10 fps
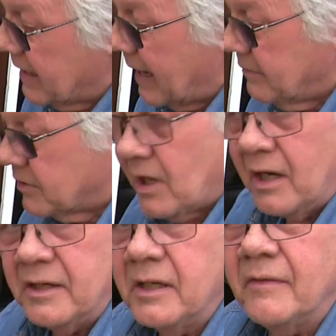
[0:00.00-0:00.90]
it
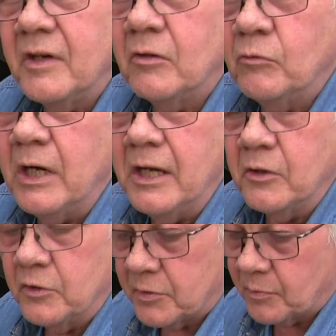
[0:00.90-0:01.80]
outside and give it a really
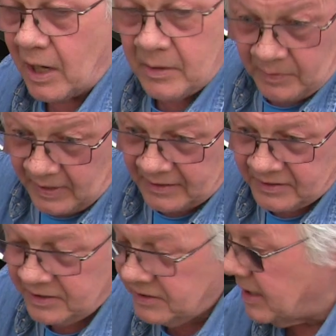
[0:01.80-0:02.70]
good spray with that
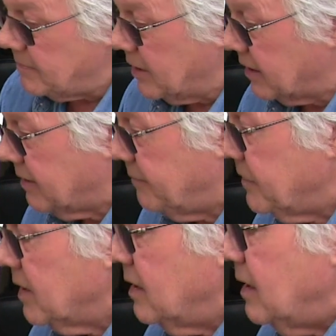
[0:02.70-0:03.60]
systemic.
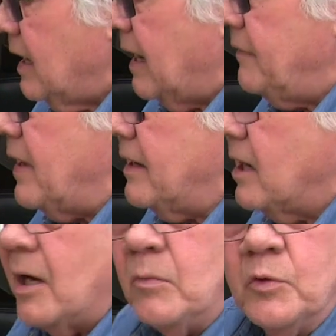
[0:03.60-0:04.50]
And then
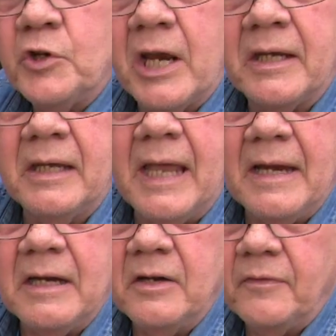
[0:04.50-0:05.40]
I will check
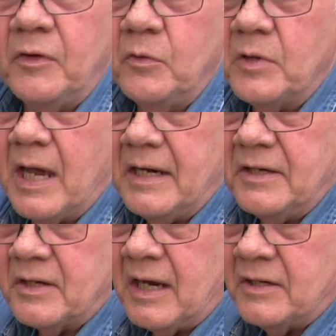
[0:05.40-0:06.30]
again in a few
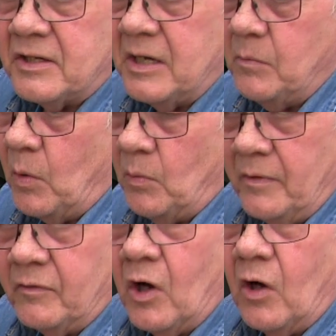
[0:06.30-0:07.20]
days and see what
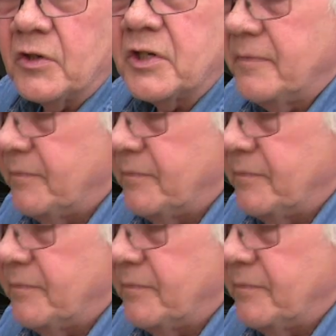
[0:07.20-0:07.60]
we've got,